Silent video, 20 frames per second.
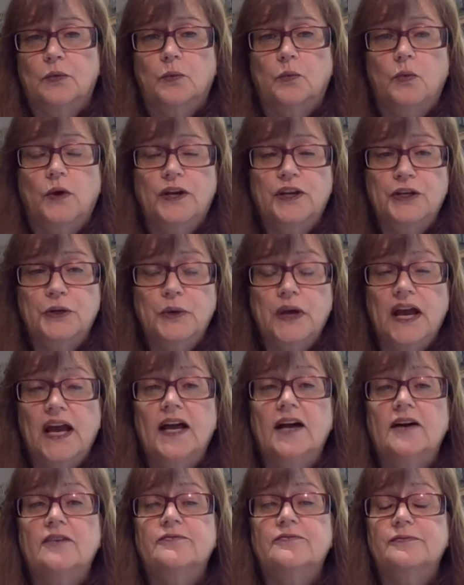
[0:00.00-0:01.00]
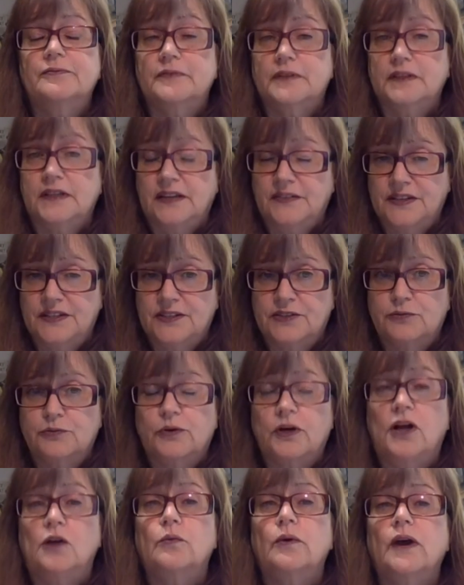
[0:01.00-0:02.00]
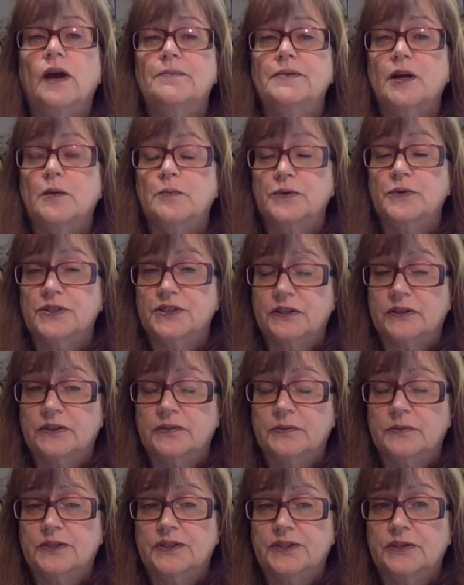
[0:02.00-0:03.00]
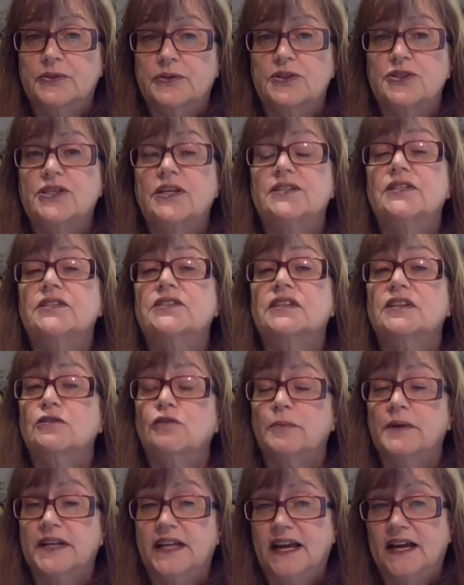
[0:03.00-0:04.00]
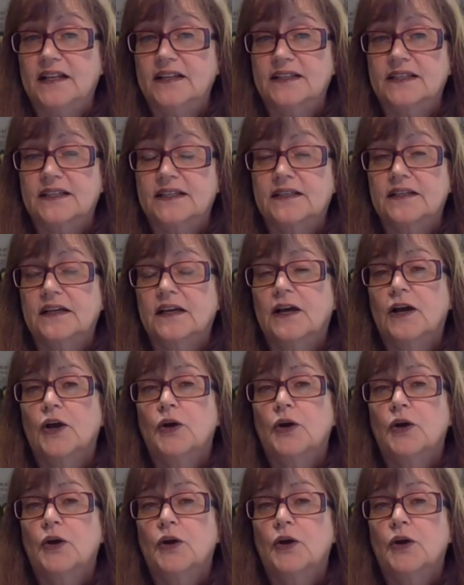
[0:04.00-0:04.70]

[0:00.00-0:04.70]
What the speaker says: When you have, and this is all wrapped up with social justice and criminality,